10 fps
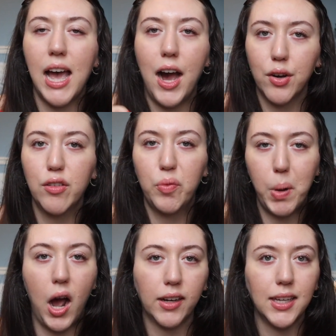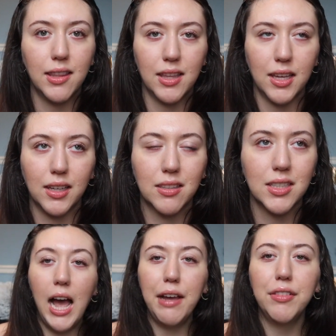out-of-pocket things.
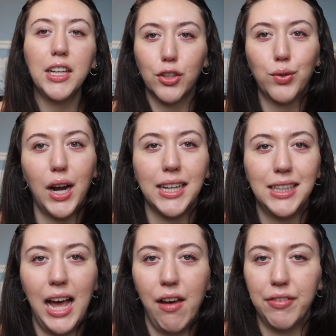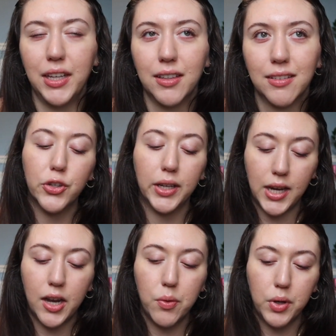I've, like, cried laughing. So I
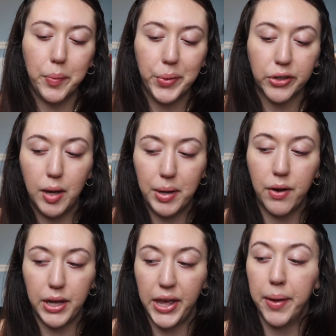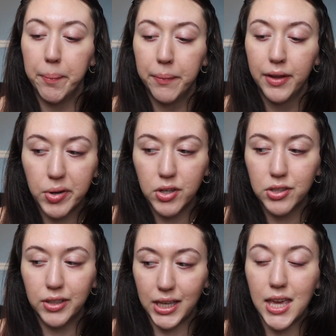kind of want a book about him, but
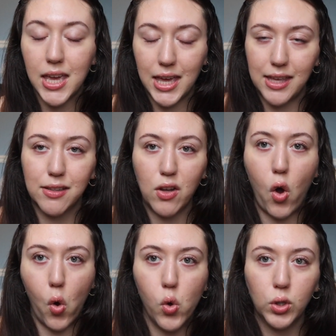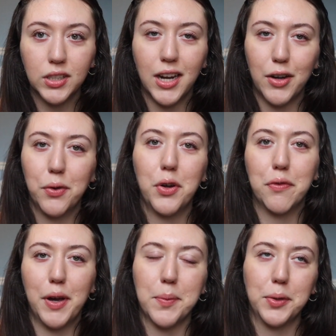also, like, he is old, and I don't know if
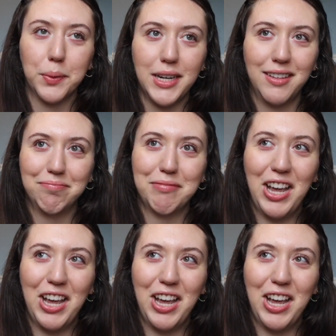I'm gonna read